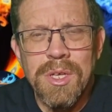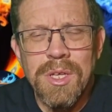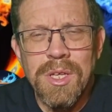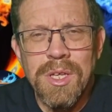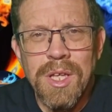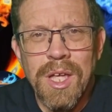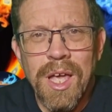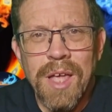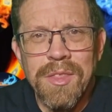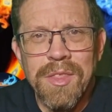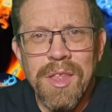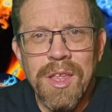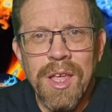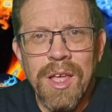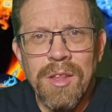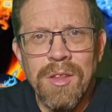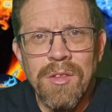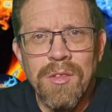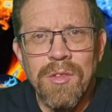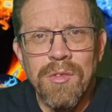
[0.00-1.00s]
at the
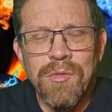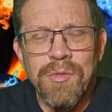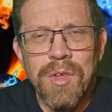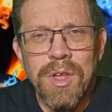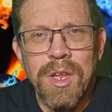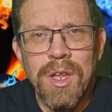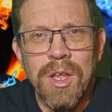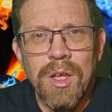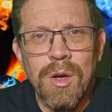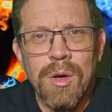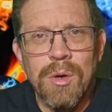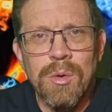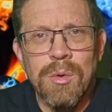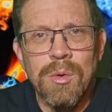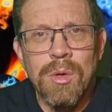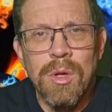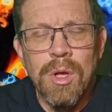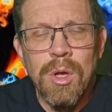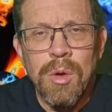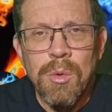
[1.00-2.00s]
end of the video
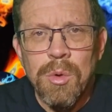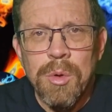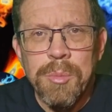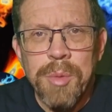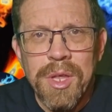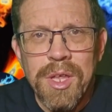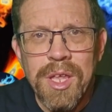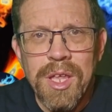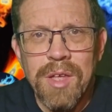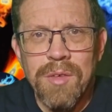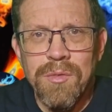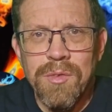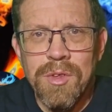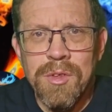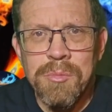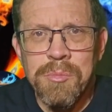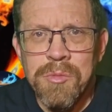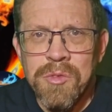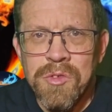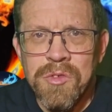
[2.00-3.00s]
would be
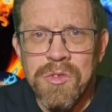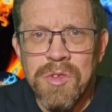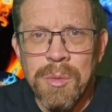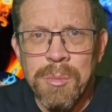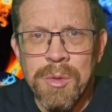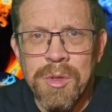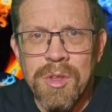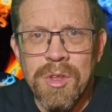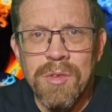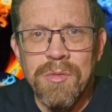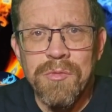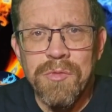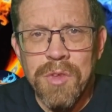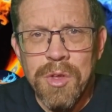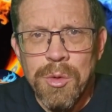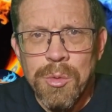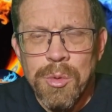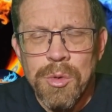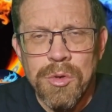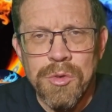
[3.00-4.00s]
giving some of the
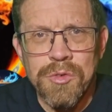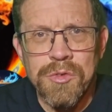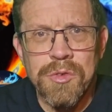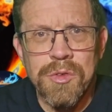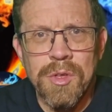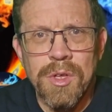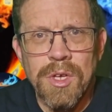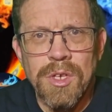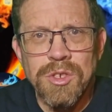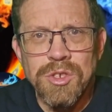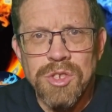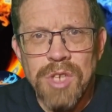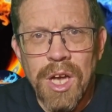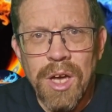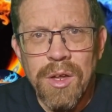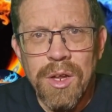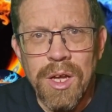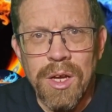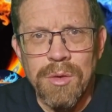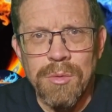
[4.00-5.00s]
viewers a
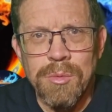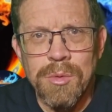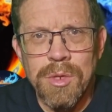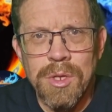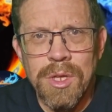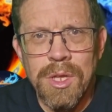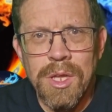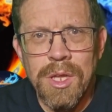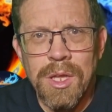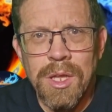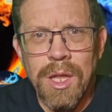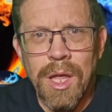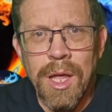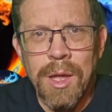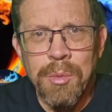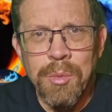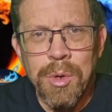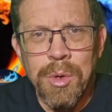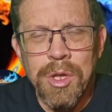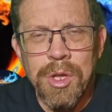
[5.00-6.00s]
shout out.
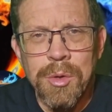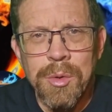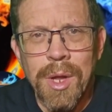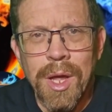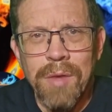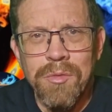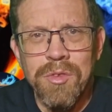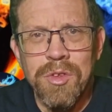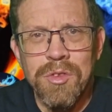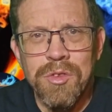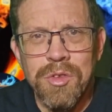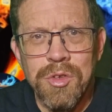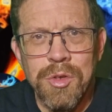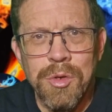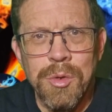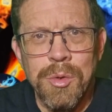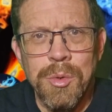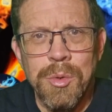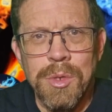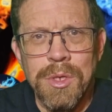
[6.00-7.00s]
And what you'd have to
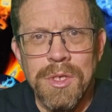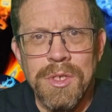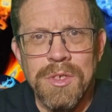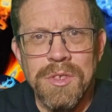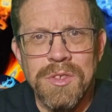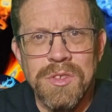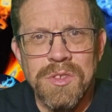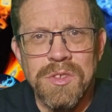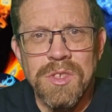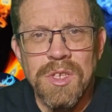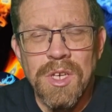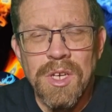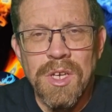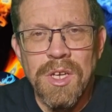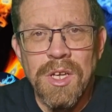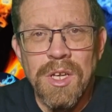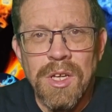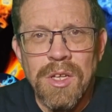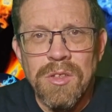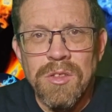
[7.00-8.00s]
do is
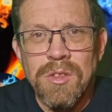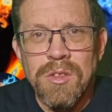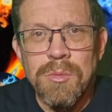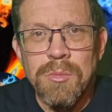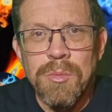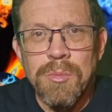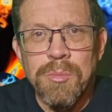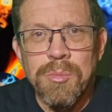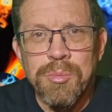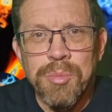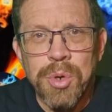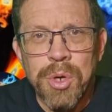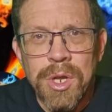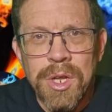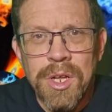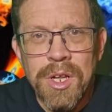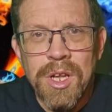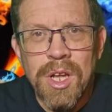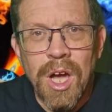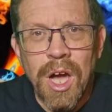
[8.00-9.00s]
put
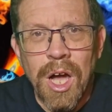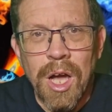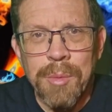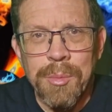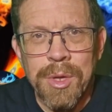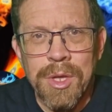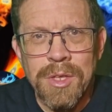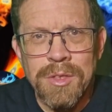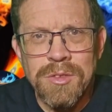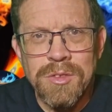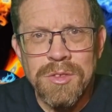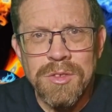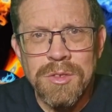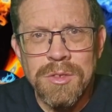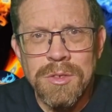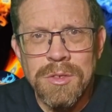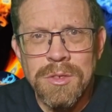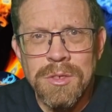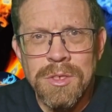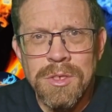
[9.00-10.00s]
in a comment
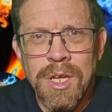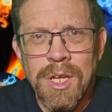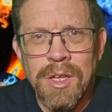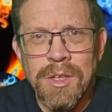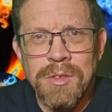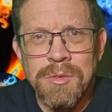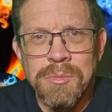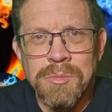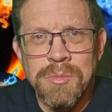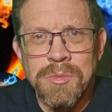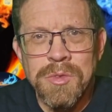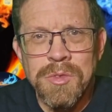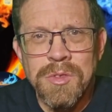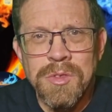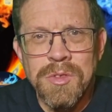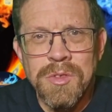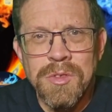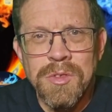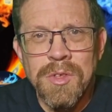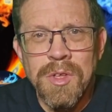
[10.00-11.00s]

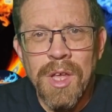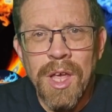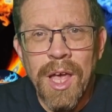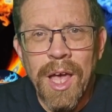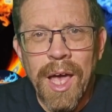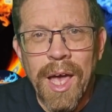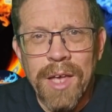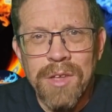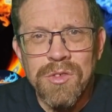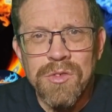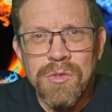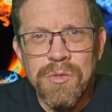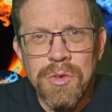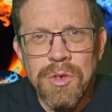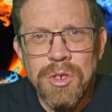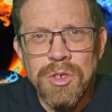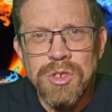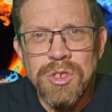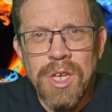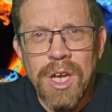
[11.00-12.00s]
and ask for
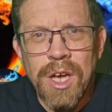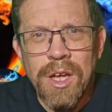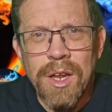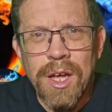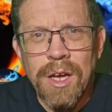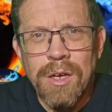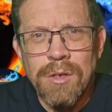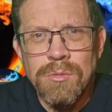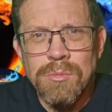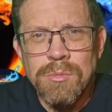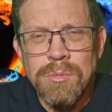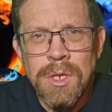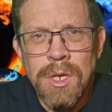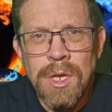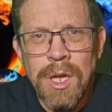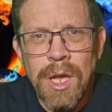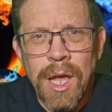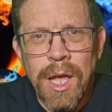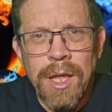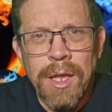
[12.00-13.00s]
a shout out,
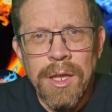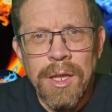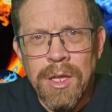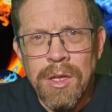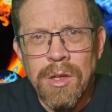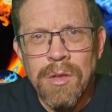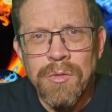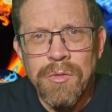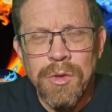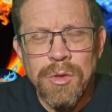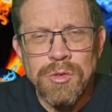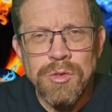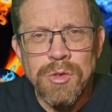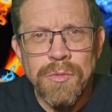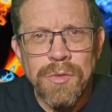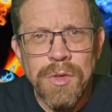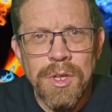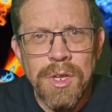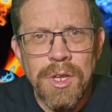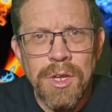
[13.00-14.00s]
and in a future
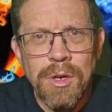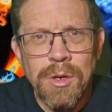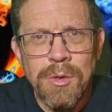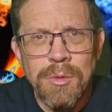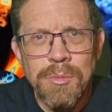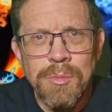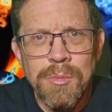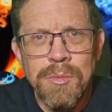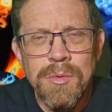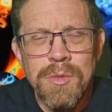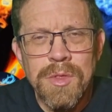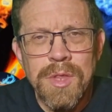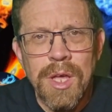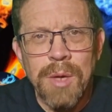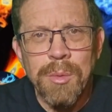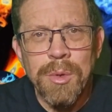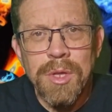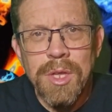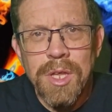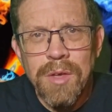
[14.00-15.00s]
video they
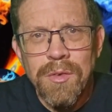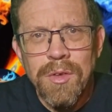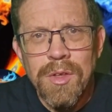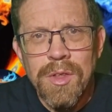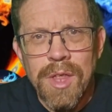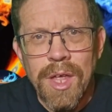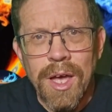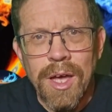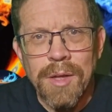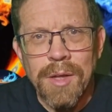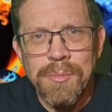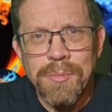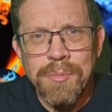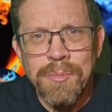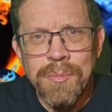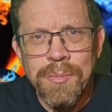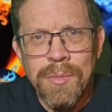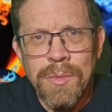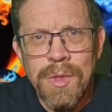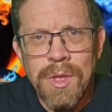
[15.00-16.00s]
would give you that.
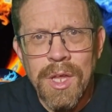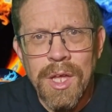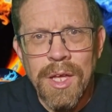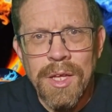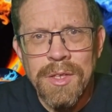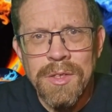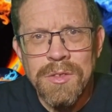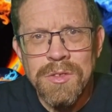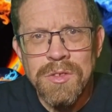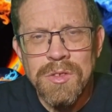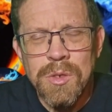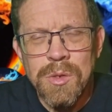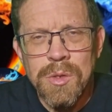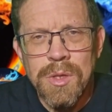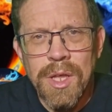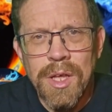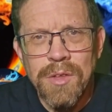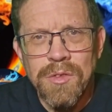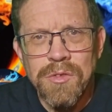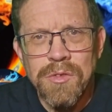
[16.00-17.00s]
And so
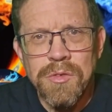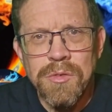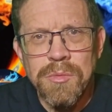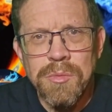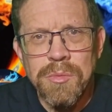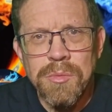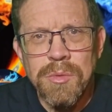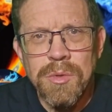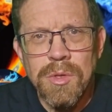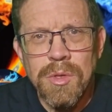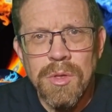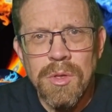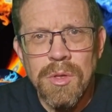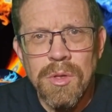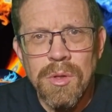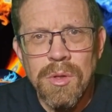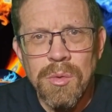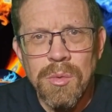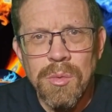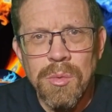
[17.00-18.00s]
that's
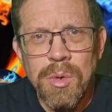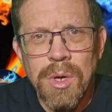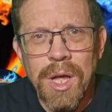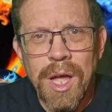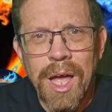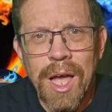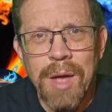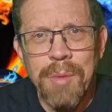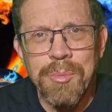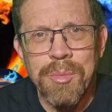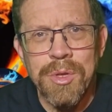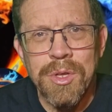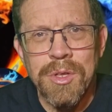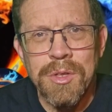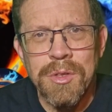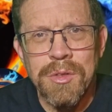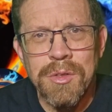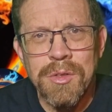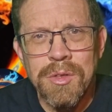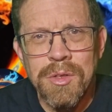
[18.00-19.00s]
what
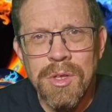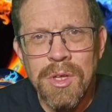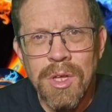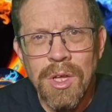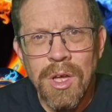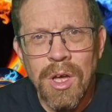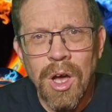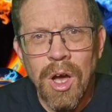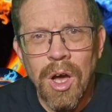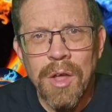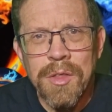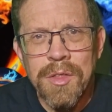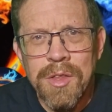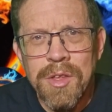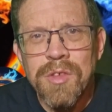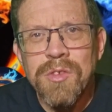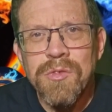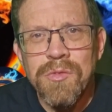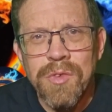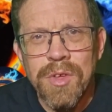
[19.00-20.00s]
happened on
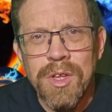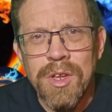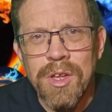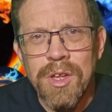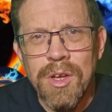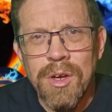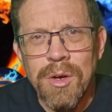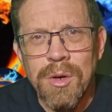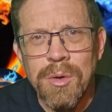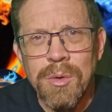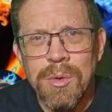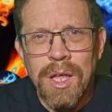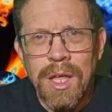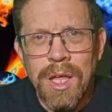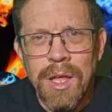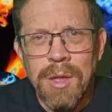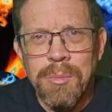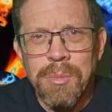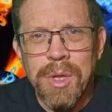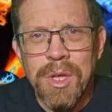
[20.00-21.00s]
this video,
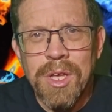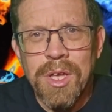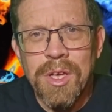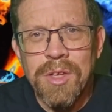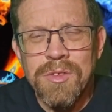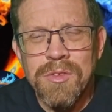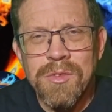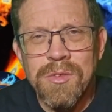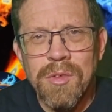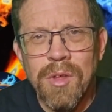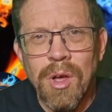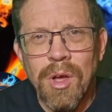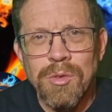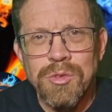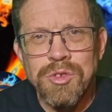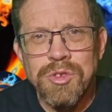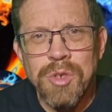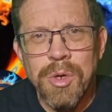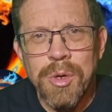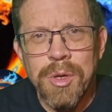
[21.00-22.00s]
because I'll
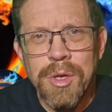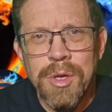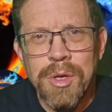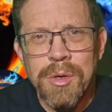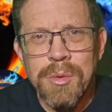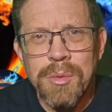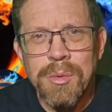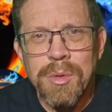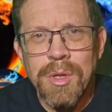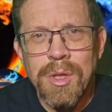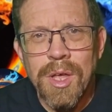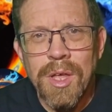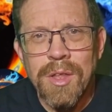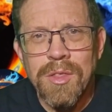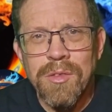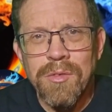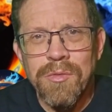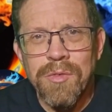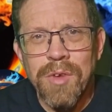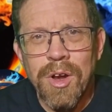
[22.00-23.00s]
show you at
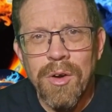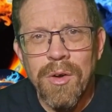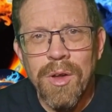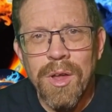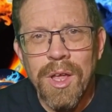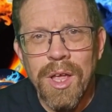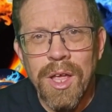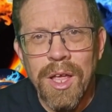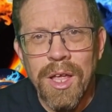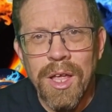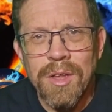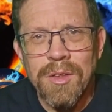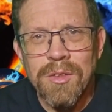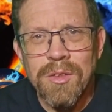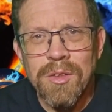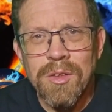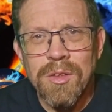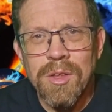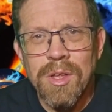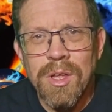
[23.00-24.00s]
the very
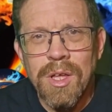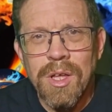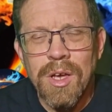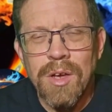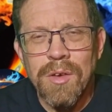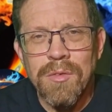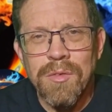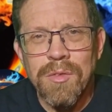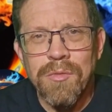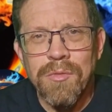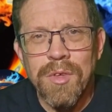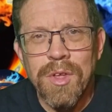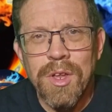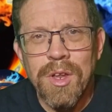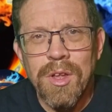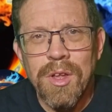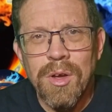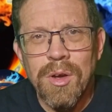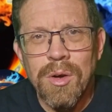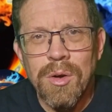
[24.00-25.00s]
end of the
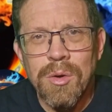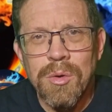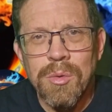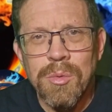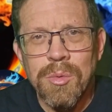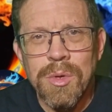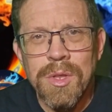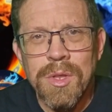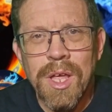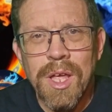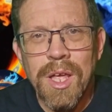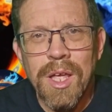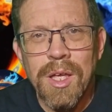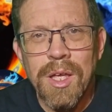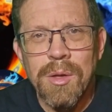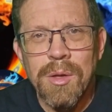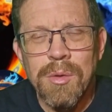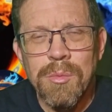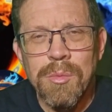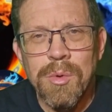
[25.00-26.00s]
video when
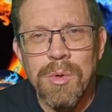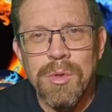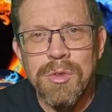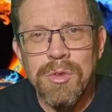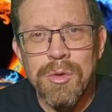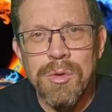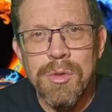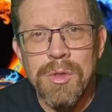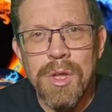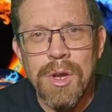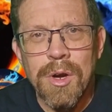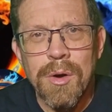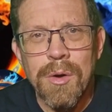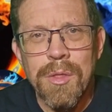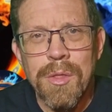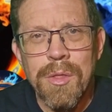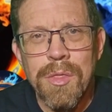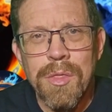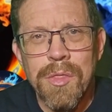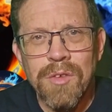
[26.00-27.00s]
they would do their
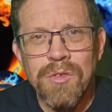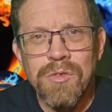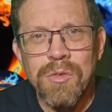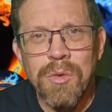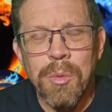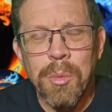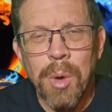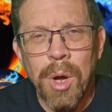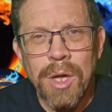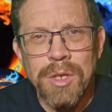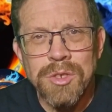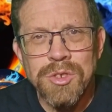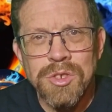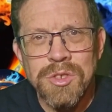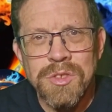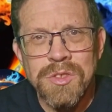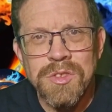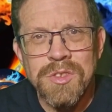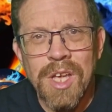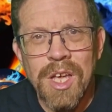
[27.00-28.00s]
thanks for
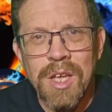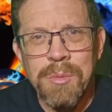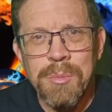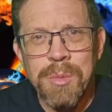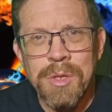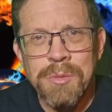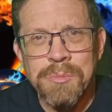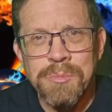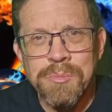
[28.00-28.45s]
watching segment